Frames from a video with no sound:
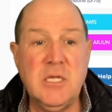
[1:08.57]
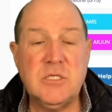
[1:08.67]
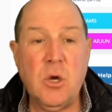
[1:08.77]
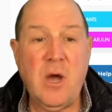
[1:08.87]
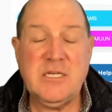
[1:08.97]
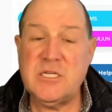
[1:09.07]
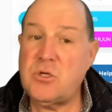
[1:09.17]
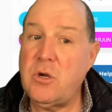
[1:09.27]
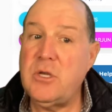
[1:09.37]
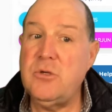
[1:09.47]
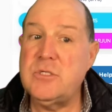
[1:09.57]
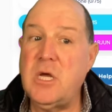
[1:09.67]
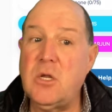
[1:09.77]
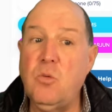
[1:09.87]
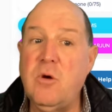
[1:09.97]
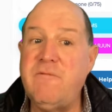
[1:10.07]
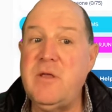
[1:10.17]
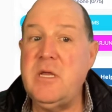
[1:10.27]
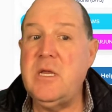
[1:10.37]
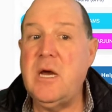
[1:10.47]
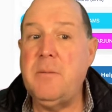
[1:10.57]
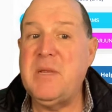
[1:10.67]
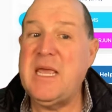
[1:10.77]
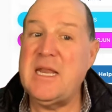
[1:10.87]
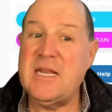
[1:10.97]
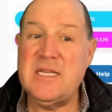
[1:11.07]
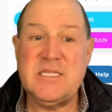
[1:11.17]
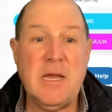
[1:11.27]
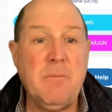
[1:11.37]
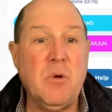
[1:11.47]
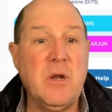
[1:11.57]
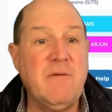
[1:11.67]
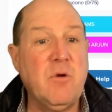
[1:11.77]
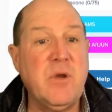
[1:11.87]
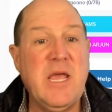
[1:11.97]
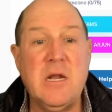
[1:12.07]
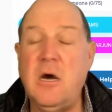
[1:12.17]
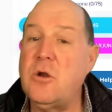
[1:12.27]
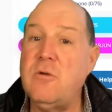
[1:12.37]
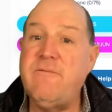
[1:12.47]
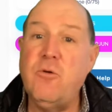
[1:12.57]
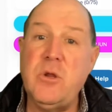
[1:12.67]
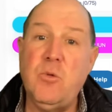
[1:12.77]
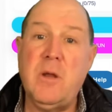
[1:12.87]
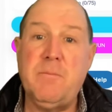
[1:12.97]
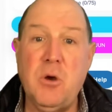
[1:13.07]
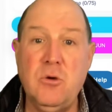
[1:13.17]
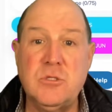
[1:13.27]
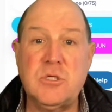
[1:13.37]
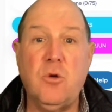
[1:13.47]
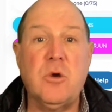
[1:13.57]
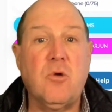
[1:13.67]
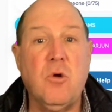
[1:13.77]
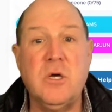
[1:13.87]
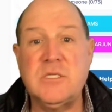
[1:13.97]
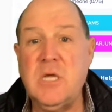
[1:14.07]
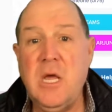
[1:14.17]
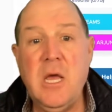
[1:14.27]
So I just started using HelloWoofy beginning of December, and I've already had 141 posts go across